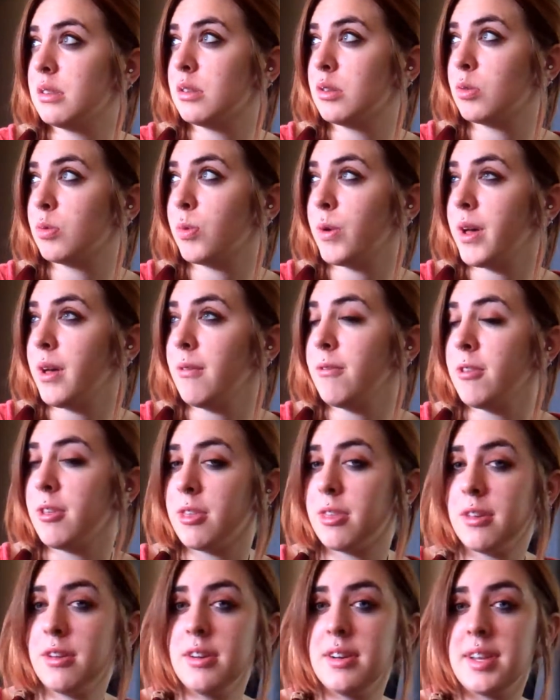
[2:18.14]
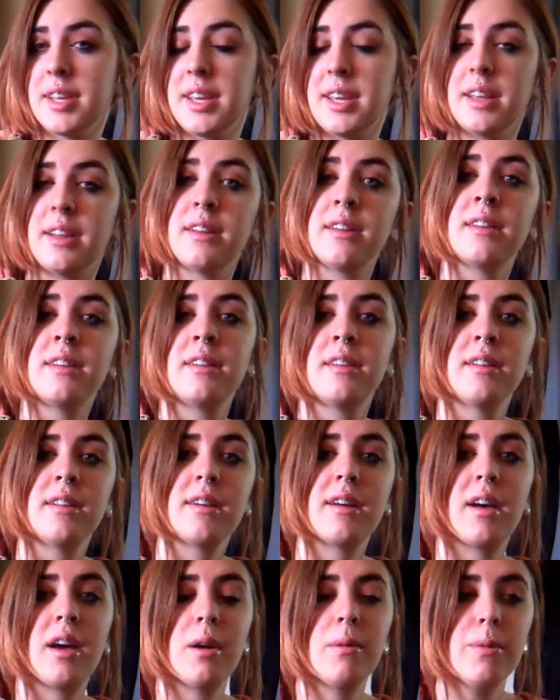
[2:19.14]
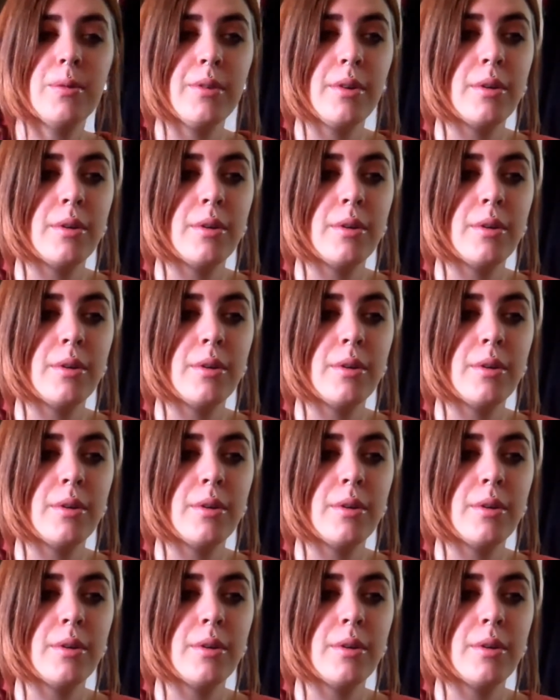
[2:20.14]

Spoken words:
12 to 13, I was